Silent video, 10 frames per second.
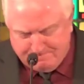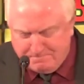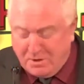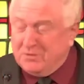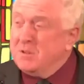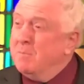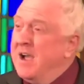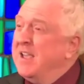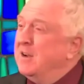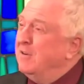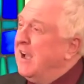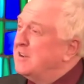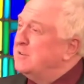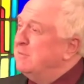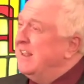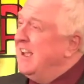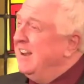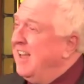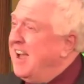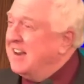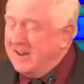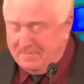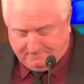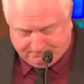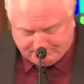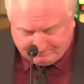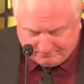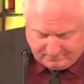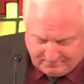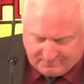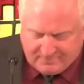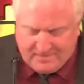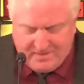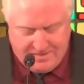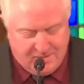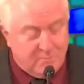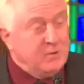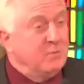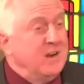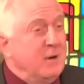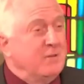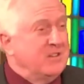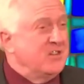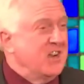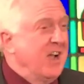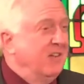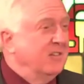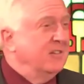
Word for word: most of my interaction with Aunt Lottie was when I was a child.